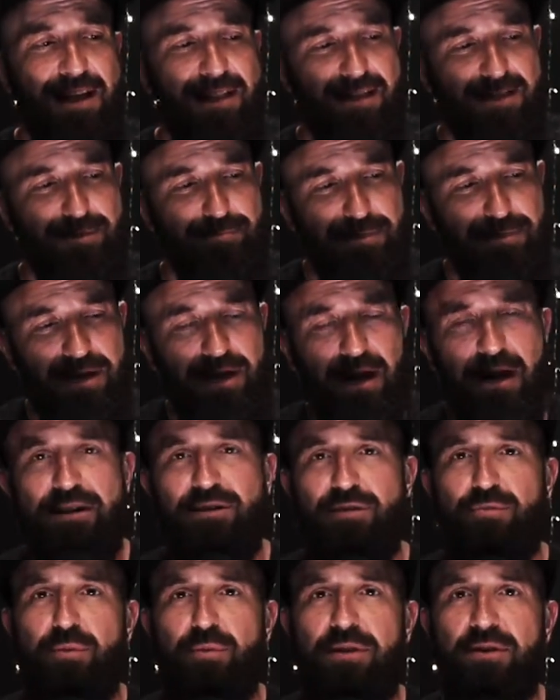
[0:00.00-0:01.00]
Let's be
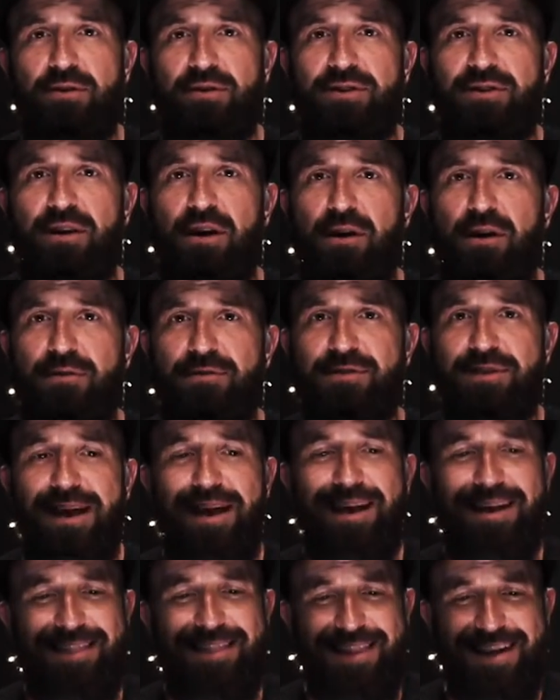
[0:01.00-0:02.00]
honest with ourselves
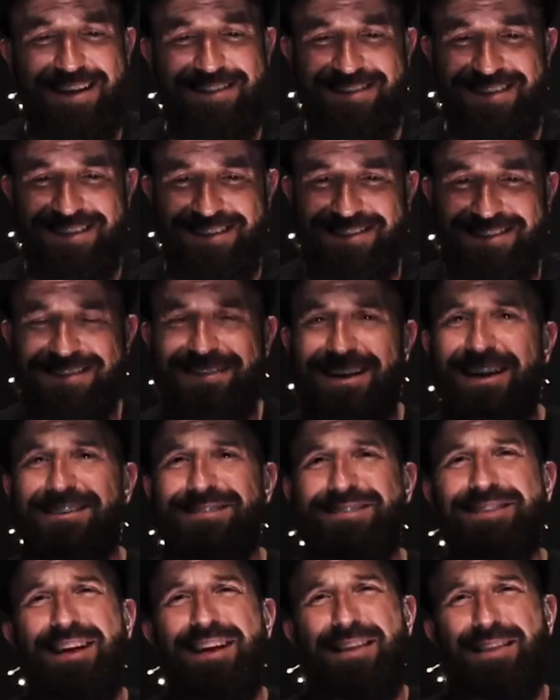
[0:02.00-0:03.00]
Let's
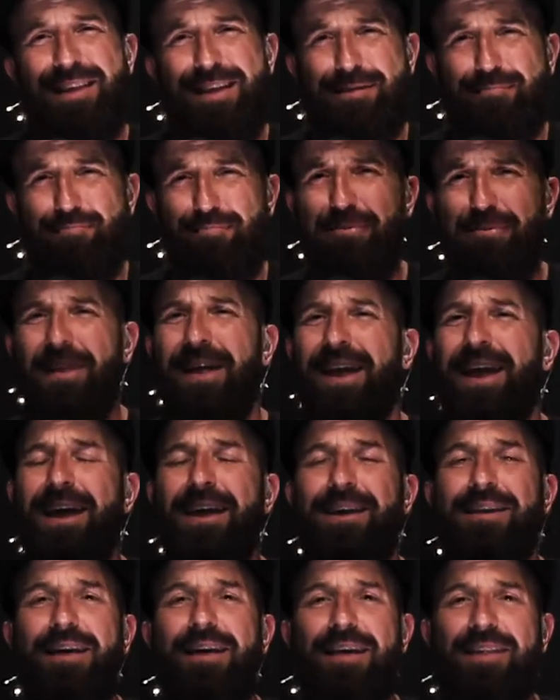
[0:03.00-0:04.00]
assess, let's
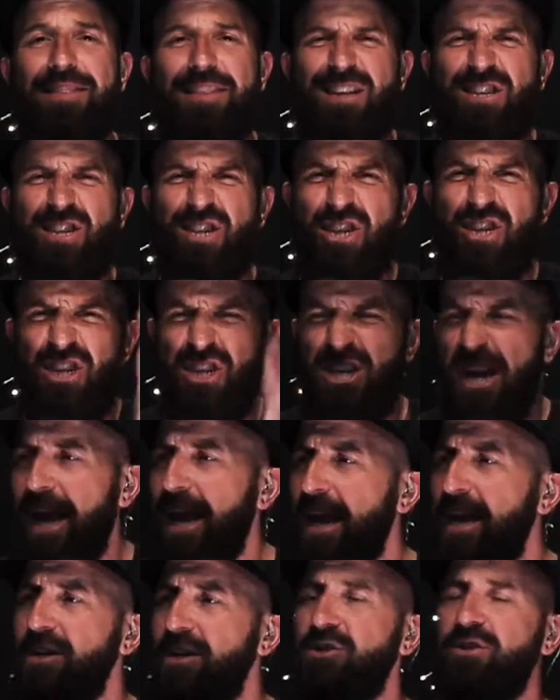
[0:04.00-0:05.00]
plan, let's
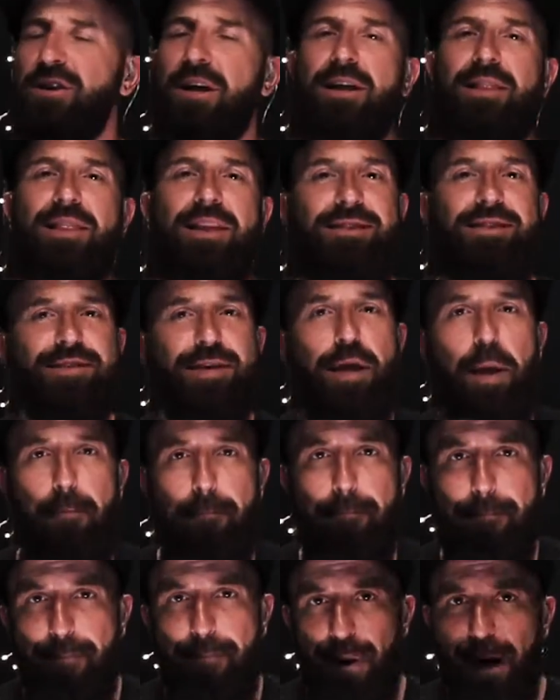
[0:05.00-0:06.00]
change, let's
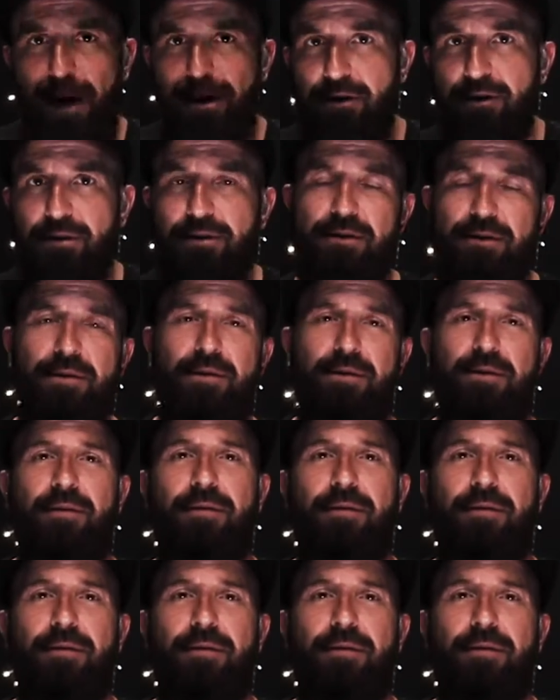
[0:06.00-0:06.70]
get better